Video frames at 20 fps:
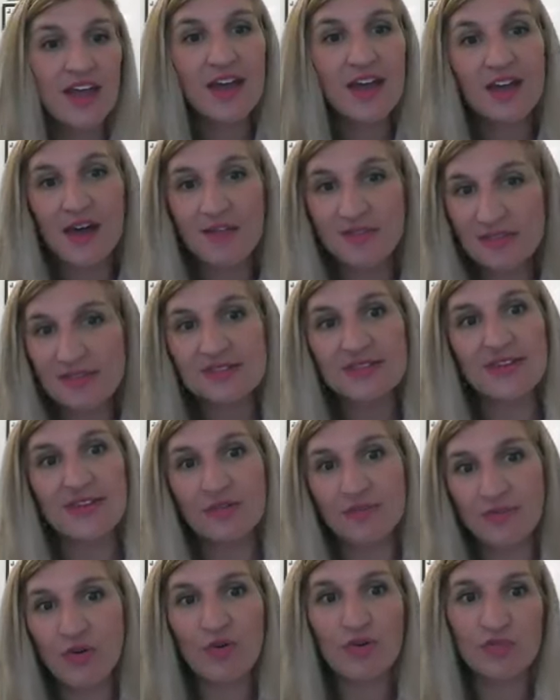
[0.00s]
And obviously,
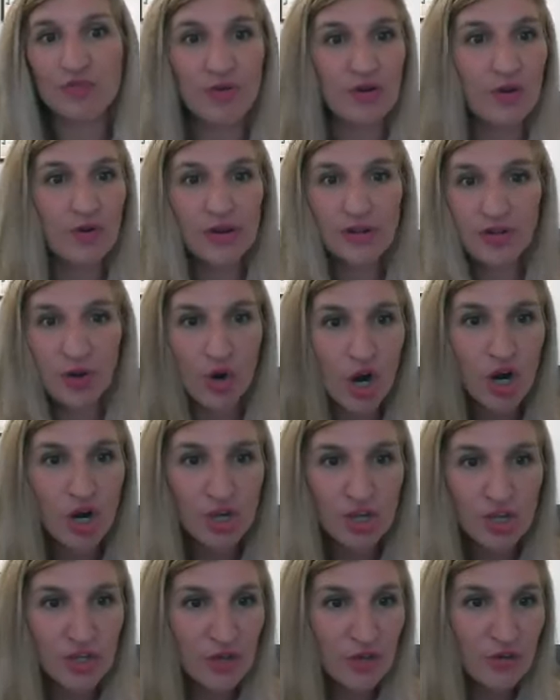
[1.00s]
of course, we're going to
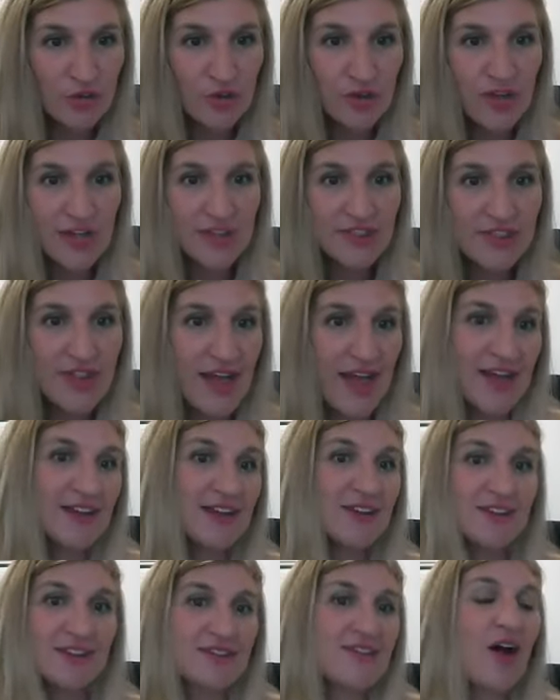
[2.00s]
argue that
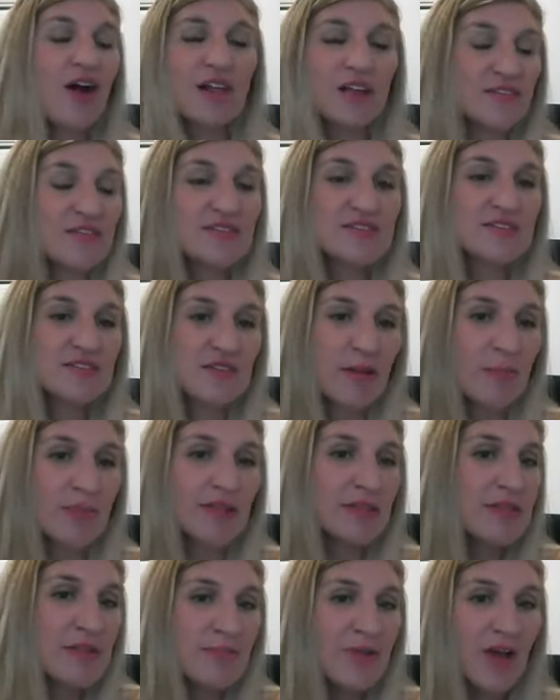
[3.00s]
all of this is
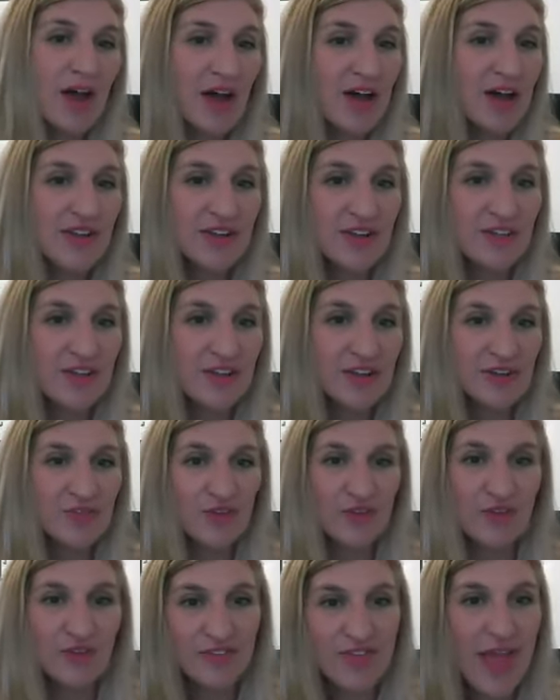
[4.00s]
completely beyond the
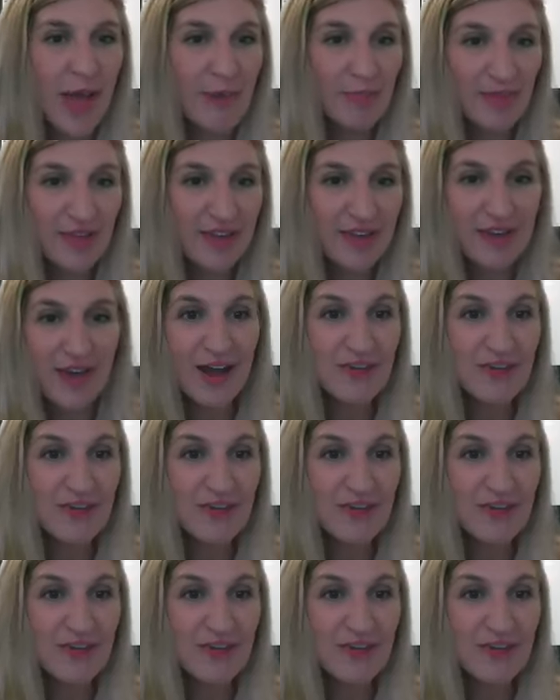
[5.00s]
control of the applicant.